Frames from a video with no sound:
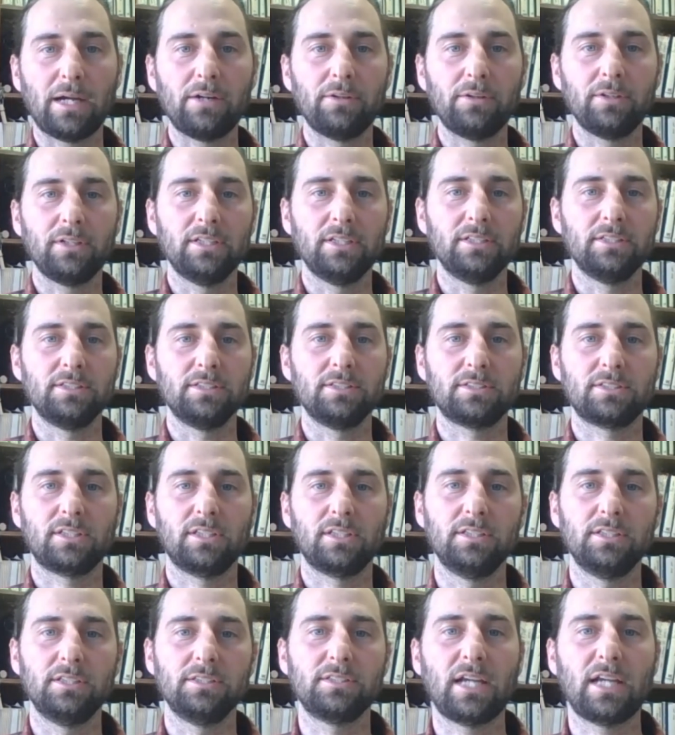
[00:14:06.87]
about
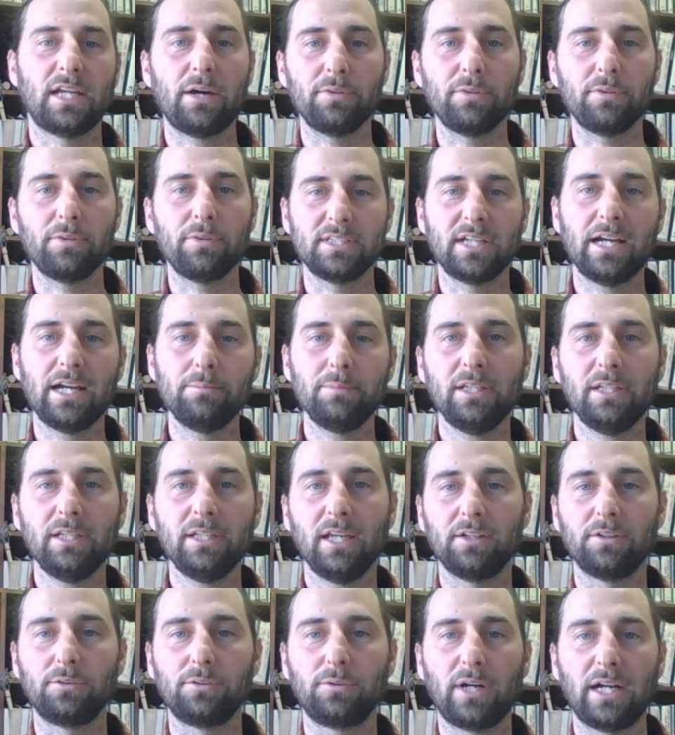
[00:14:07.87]
is how the
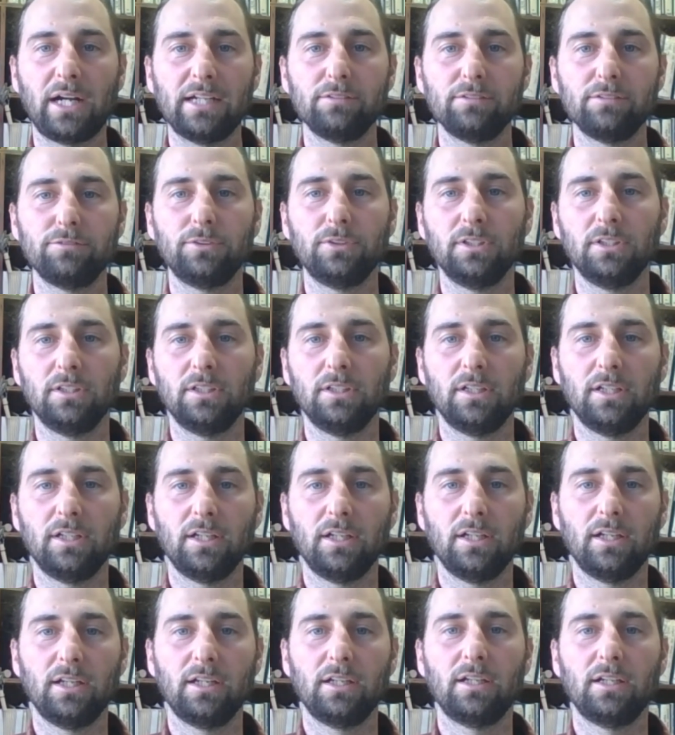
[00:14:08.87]
timing and arrival
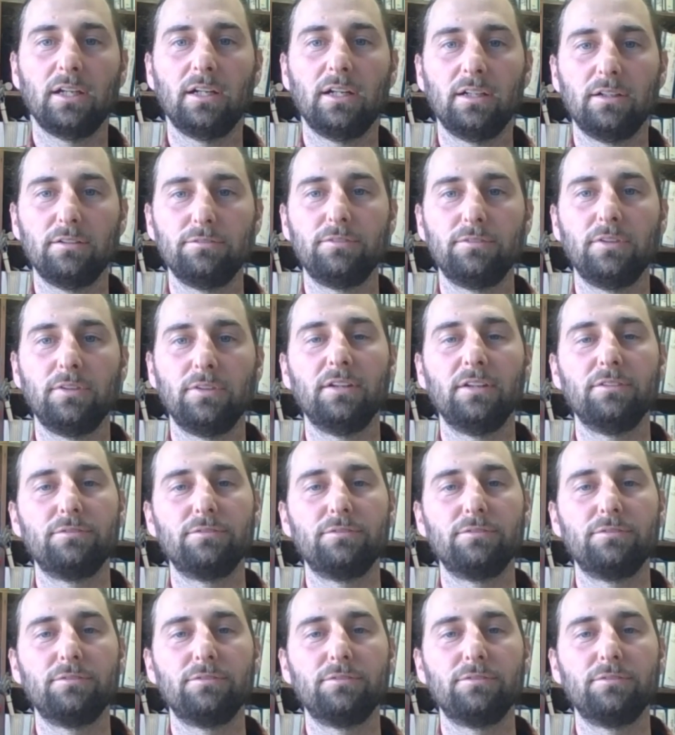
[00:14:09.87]
of